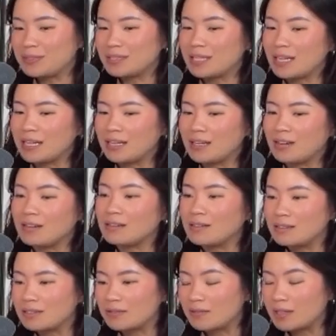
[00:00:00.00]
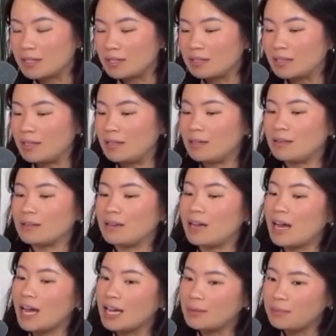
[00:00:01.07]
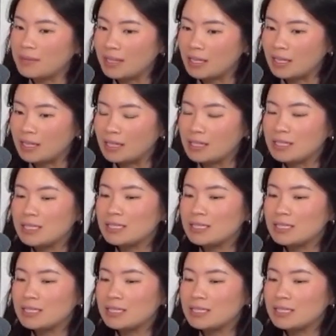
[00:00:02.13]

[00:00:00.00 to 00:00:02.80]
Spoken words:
that aren't as fun, like all the admin,